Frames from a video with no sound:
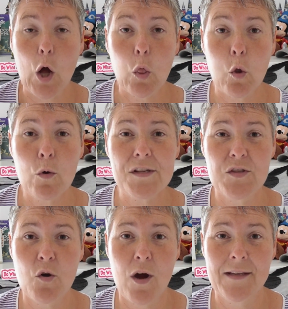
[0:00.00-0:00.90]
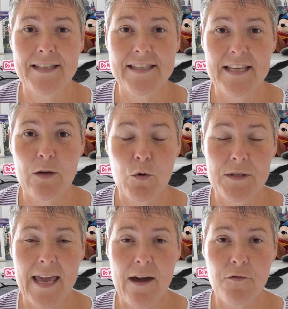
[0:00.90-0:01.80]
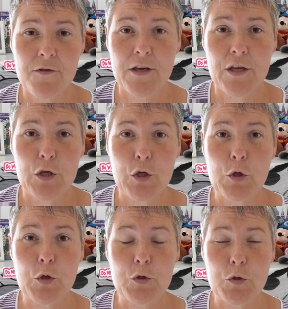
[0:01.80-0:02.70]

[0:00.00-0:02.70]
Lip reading: Although it's not a Disney hotel, you